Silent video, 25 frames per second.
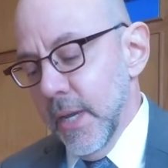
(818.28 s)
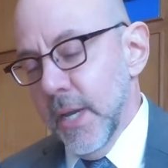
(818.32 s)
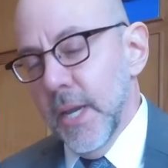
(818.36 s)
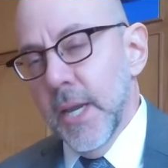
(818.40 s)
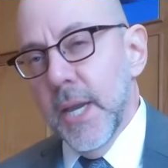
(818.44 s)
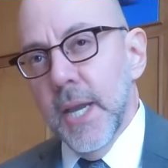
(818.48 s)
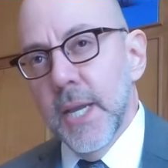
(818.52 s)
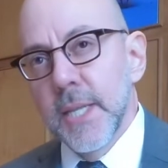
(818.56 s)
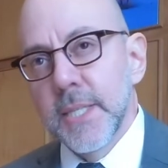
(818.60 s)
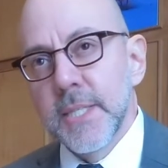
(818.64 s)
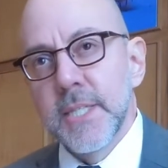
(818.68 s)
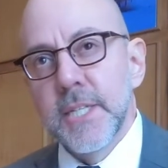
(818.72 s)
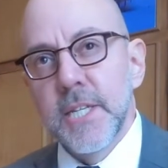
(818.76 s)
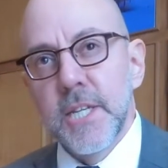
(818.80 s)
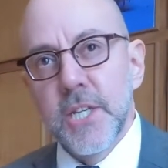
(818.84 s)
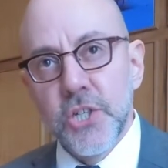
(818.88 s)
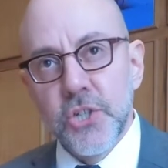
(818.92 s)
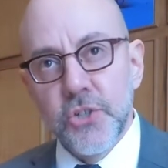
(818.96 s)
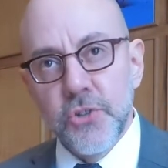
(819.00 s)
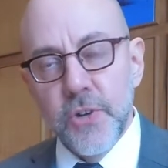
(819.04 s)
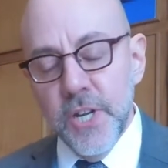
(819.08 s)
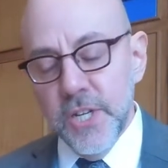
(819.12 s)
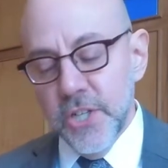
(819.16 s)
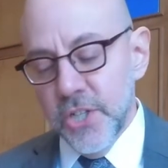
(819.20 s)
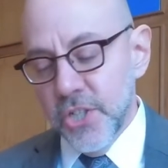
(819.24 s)
It's an
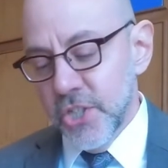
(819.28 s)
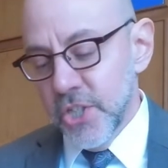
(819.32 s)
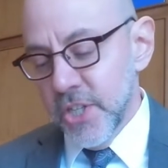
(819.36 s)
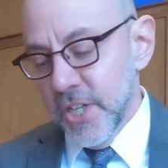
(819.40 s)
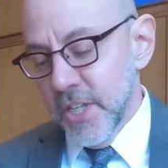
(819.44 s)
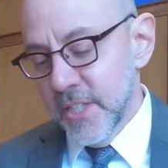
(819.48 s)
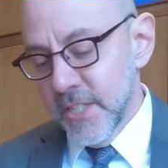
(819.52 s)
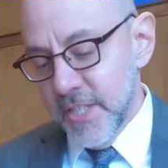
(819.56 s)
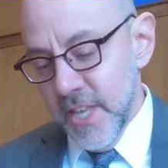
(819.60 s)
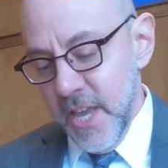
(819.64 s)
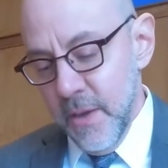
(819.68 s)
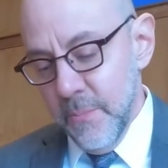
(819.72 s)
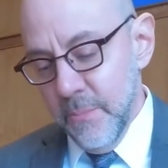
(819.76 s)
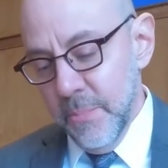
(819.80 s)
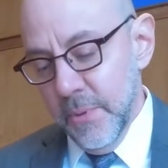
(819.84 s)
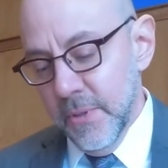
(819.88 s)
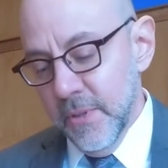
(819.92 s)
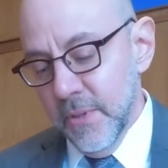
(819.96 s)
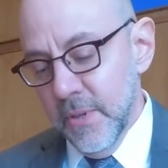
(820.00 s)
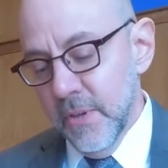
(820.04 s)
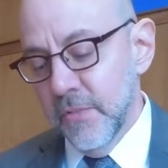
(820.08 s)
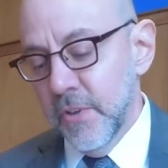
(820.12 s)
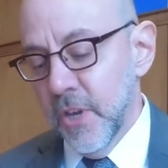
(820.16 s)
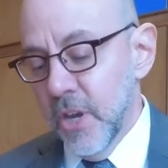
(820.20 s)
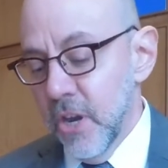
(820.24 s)
entrenched example
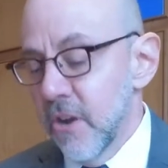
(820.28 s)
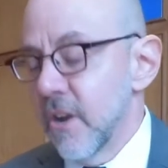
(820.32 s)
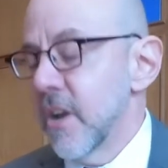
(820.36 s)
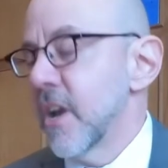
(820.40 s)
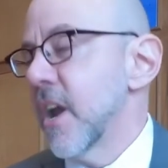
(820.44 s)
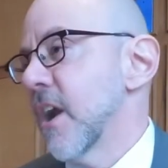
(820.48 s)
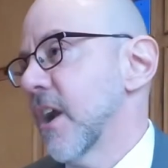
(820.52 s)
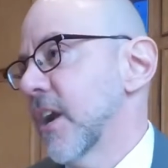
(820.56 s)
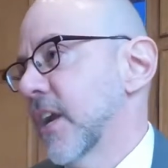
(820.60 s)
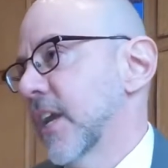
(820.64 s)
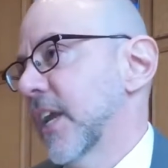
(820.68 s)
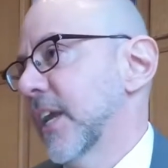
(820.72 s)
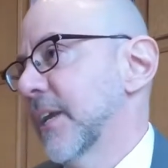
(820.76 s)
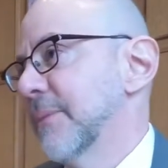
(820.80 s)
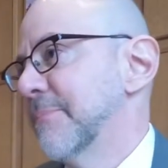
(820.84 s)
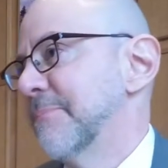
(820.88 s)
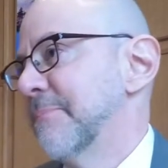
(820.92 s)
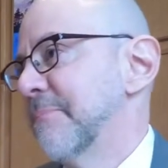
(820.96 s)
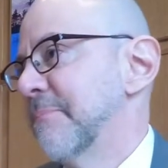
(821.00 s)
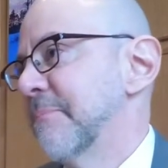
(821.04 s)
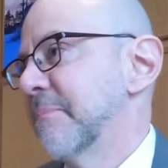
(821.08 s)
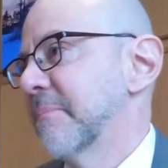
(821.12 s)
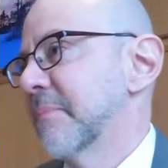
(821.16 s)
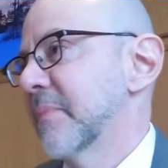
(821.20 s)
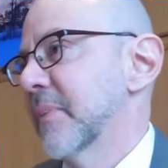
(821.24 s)
of kyriarchy,
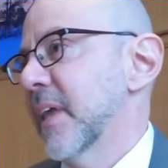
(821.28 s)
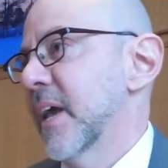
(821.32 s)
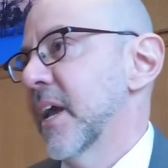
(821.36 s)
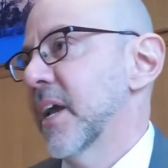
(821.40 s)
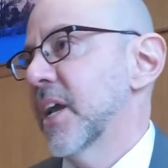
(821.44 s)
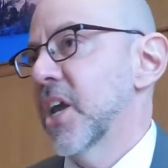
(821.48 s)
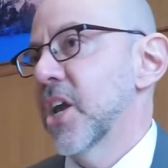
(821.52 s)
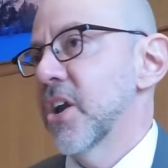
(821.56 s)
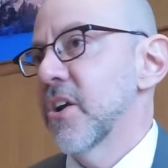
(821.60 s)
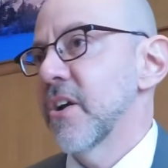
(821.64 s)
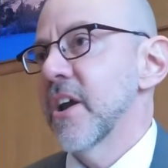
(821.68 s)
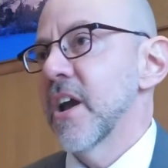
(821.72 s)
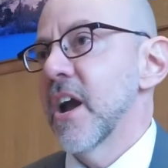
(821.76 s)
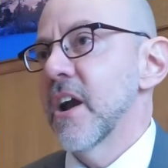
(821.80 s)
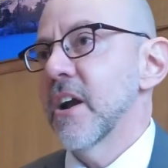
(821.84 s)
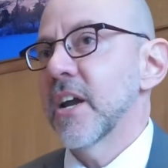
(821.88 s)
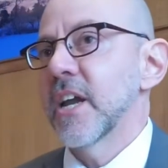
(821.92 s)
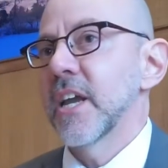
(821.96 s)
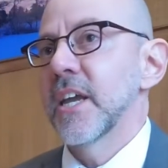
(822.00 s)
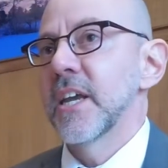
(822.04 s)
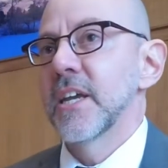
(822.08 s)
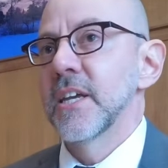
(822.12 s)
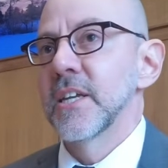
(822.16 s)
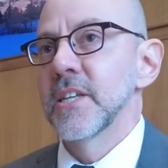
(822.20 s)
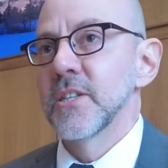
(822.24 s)
and
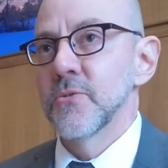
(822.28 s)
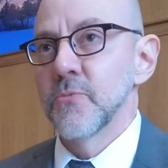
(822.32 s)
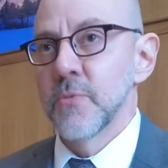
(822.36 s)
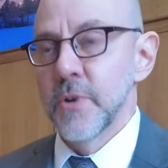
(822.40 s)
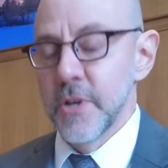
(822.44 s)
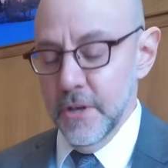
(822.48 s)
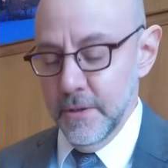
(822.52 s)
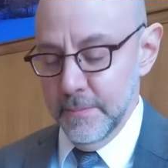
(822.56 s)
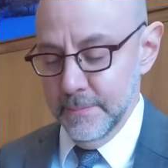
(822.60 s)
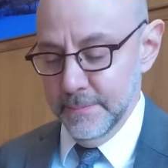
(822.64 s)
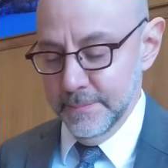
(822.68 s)
kyriarchy is real.